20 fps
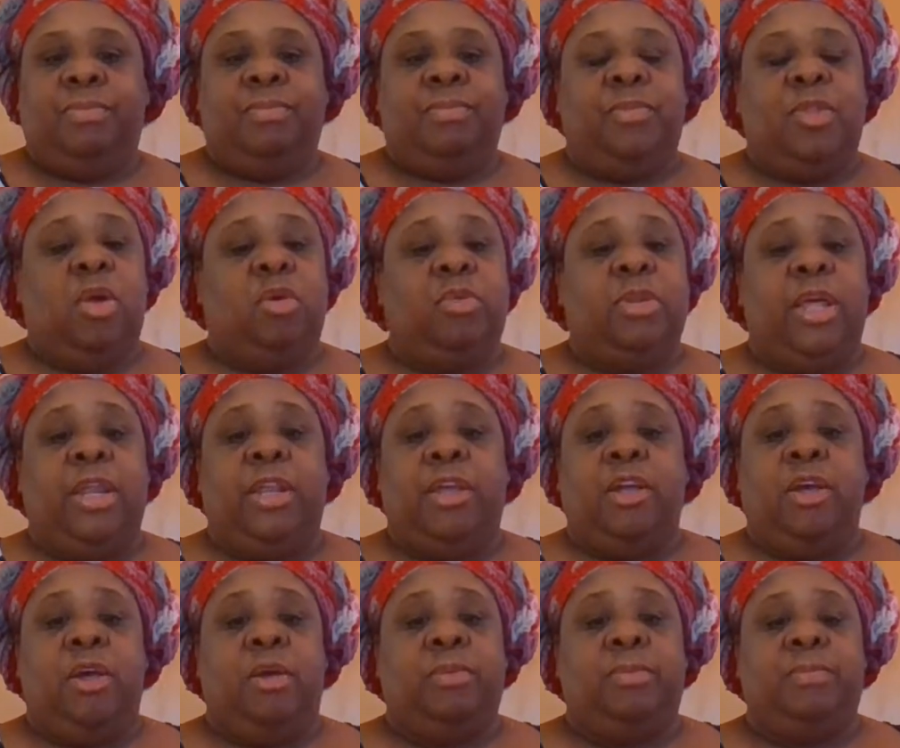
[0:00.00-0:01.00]
Don't let it
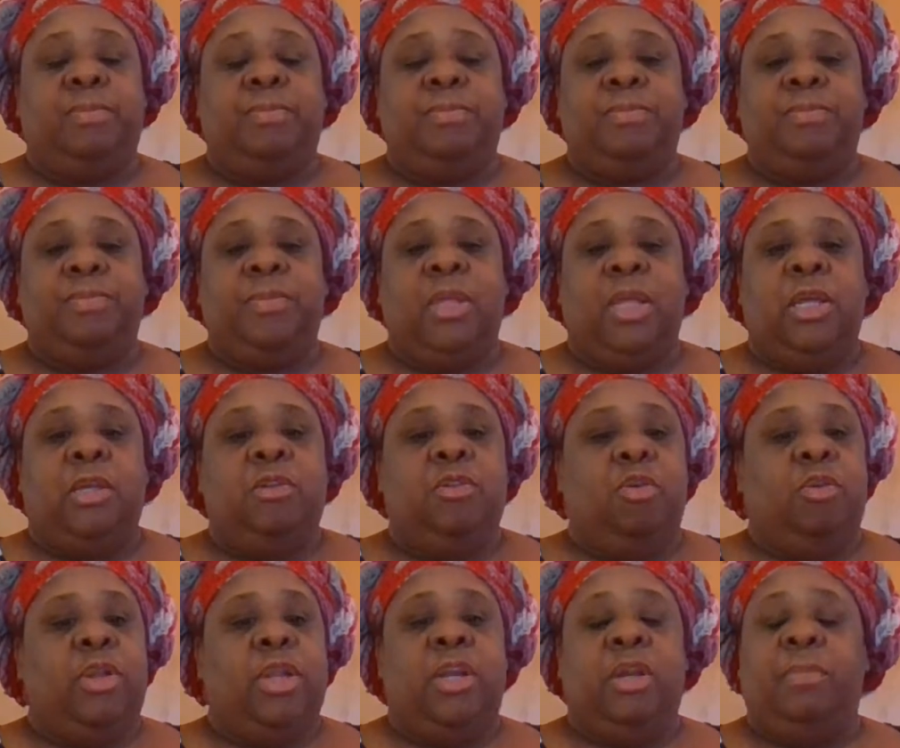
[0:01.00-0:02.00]
go.
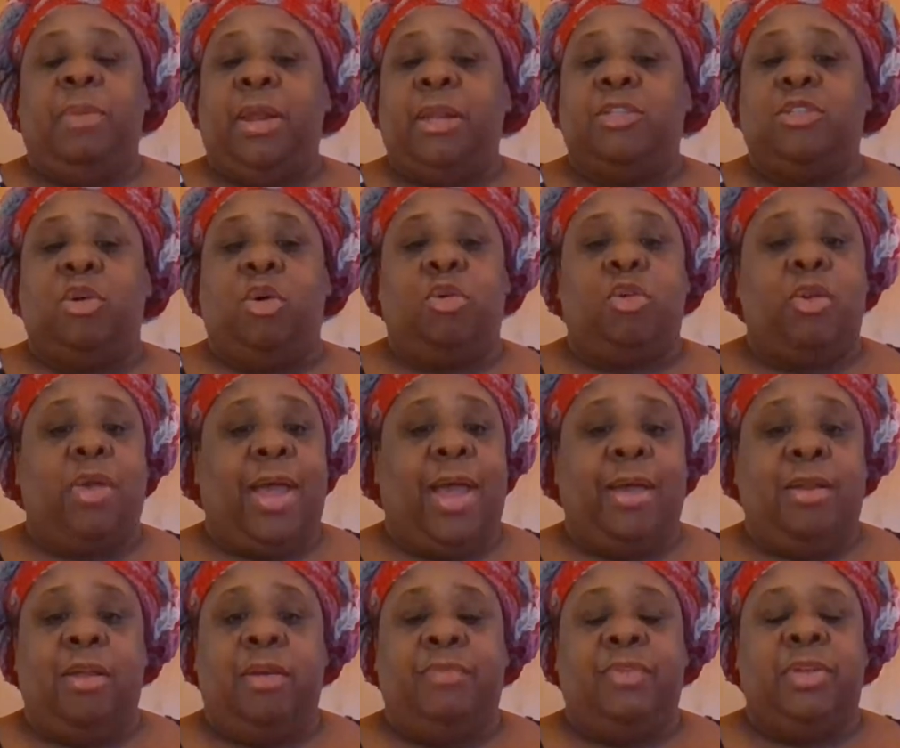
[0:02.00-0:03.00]
Don't let nobody talk you
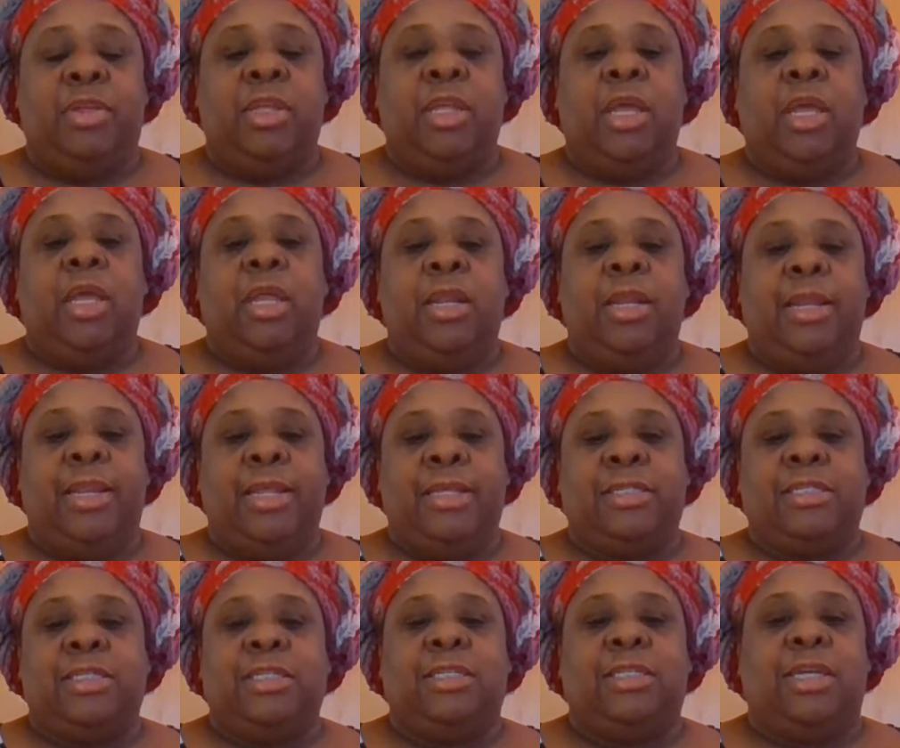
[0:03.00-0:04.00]
out of it.
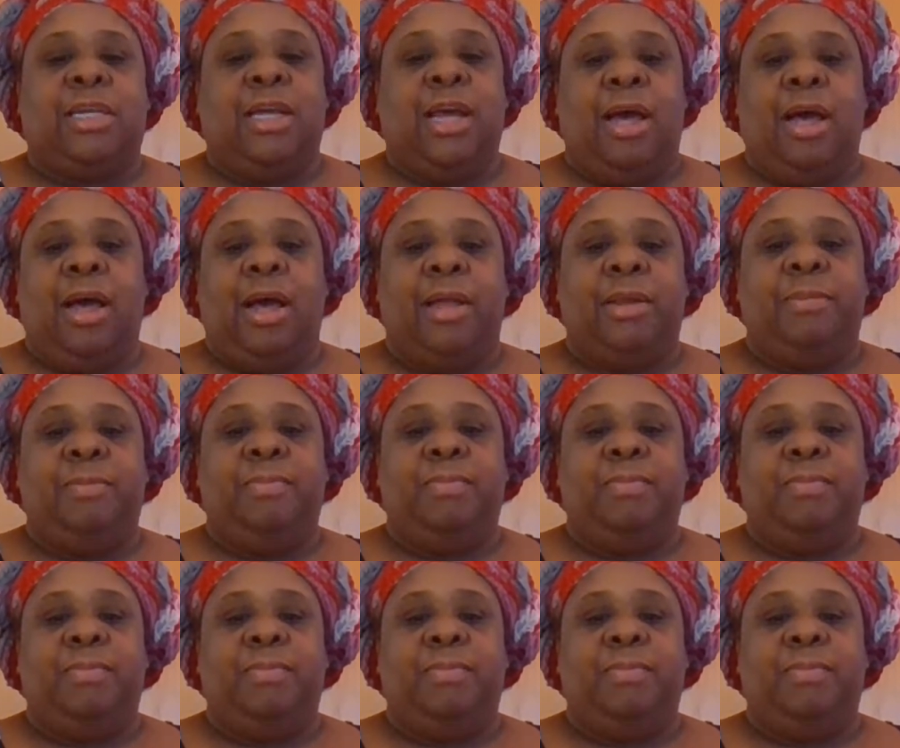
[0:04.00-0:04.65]
Listen to God.